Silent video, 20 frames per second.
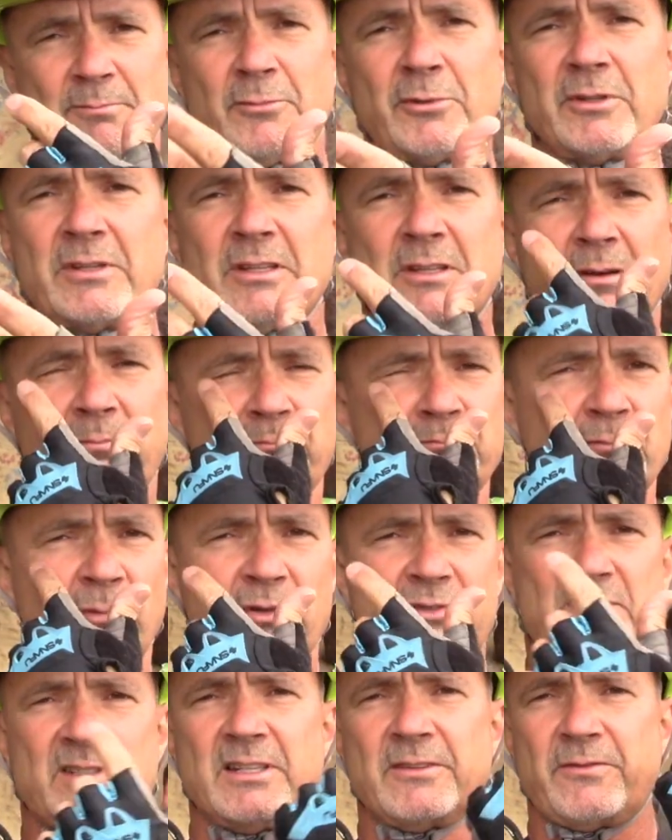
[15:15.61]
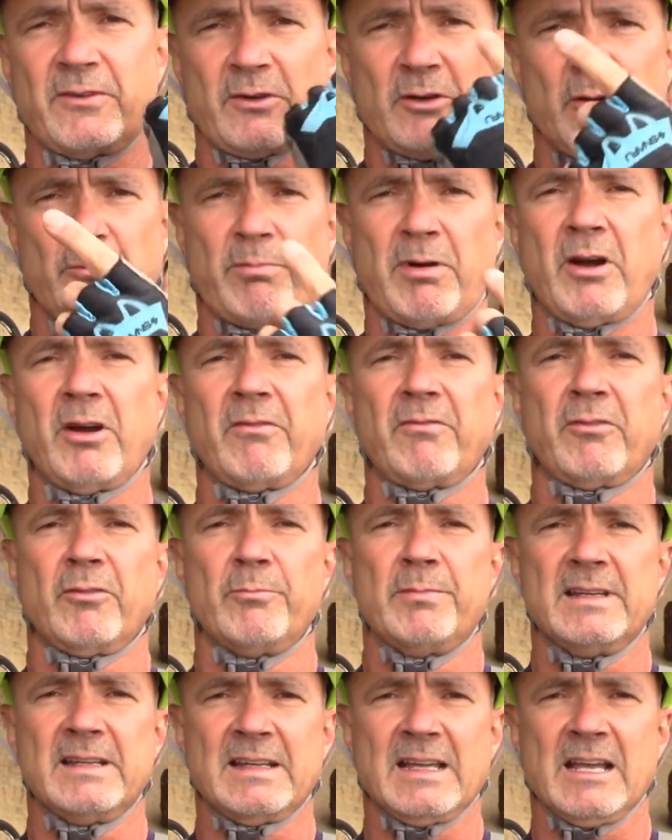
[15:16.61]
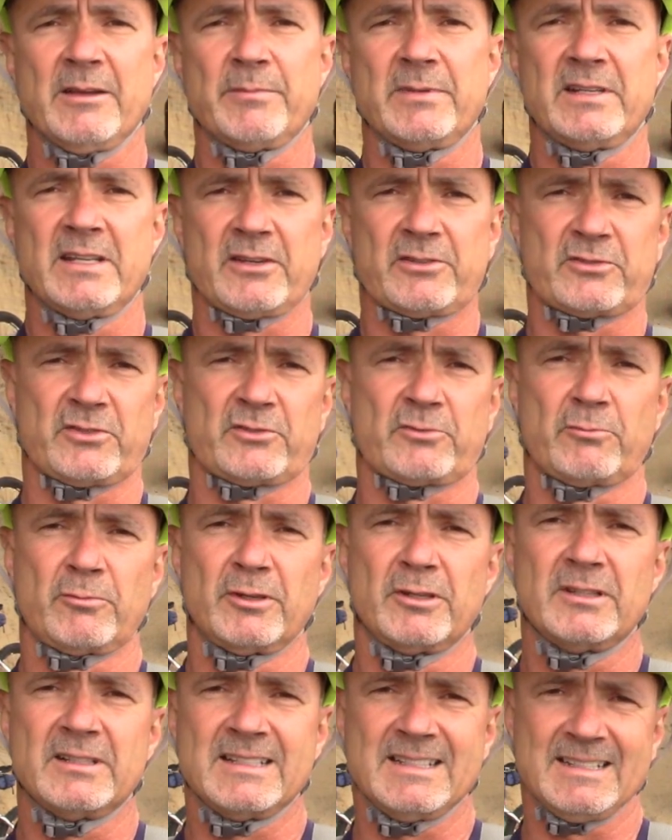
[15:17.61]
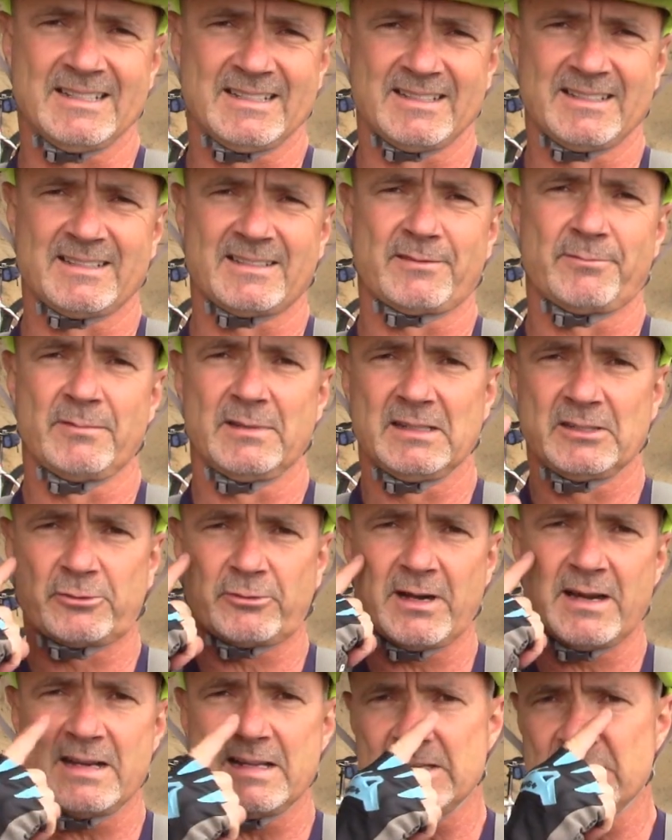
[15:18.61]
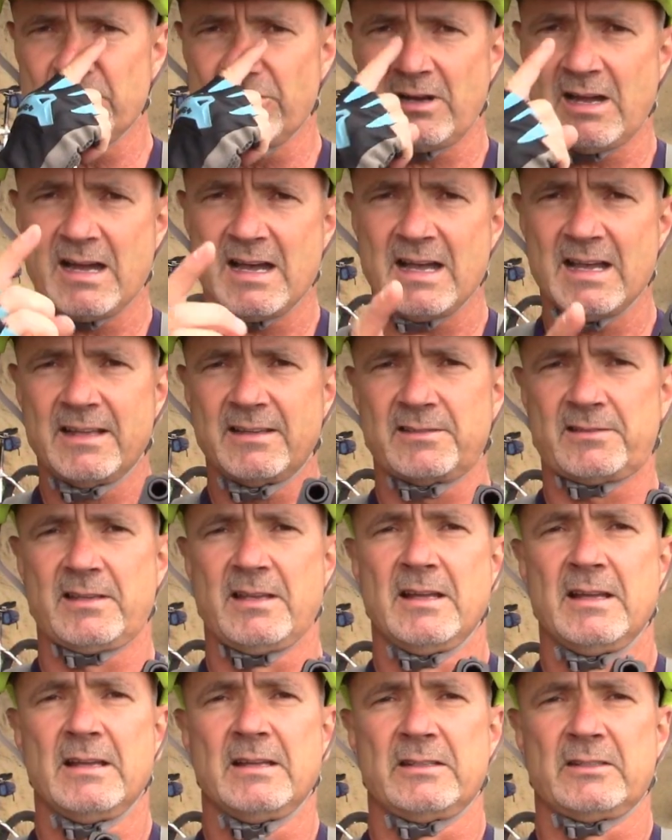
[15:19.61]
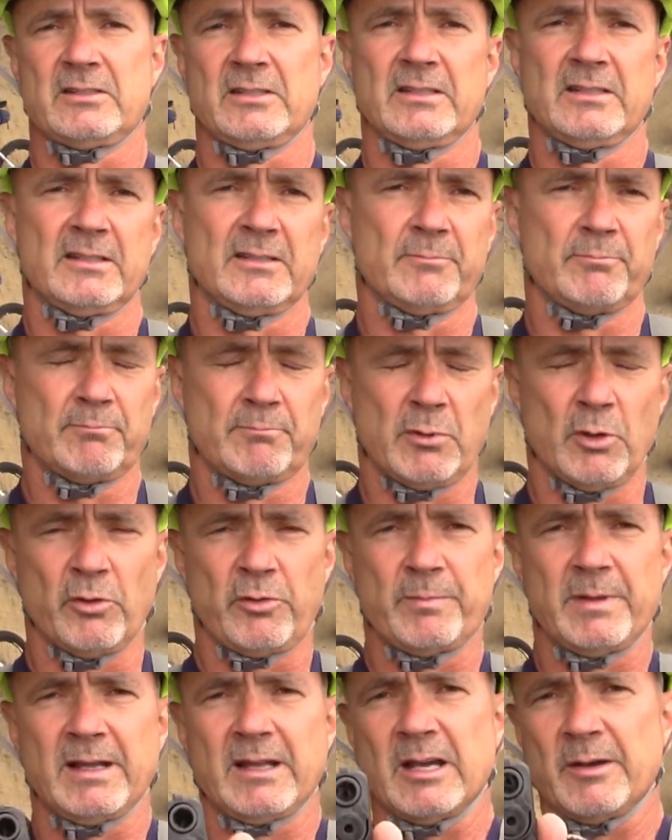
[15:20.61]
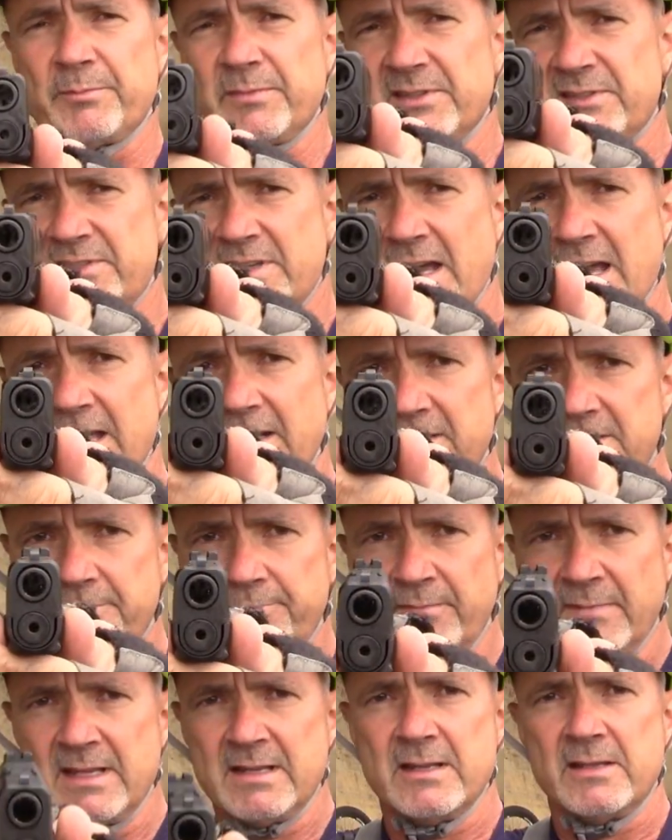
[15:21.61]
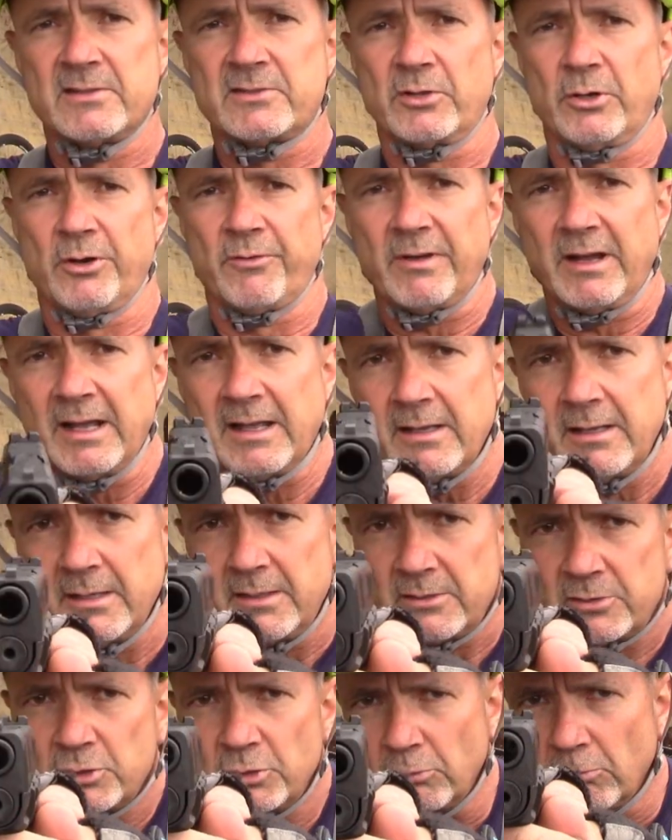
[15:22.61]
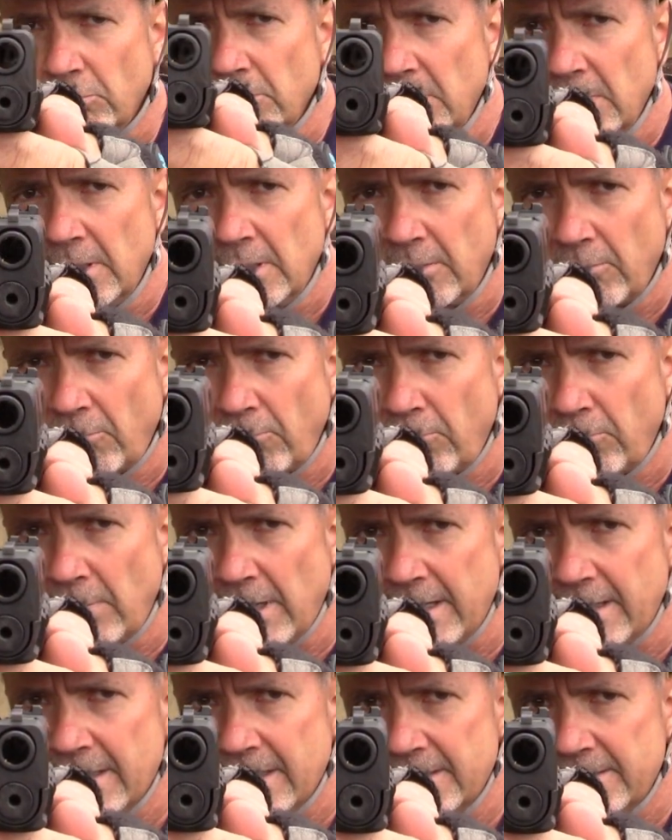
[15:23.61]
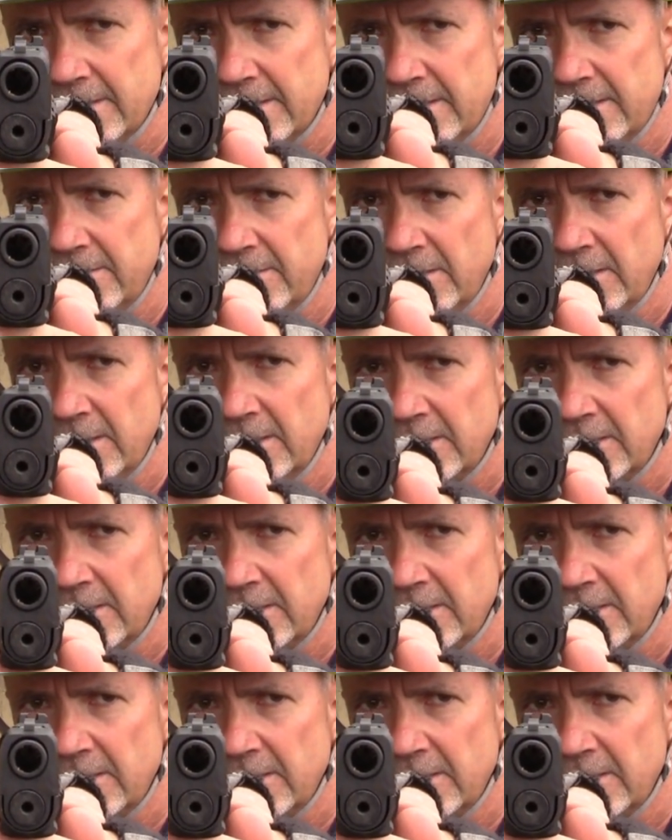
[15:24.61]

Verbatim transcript: really the most difficult part for being ambidextrous really is training your eyes to both pick up the sights. So if I shoot right-handed,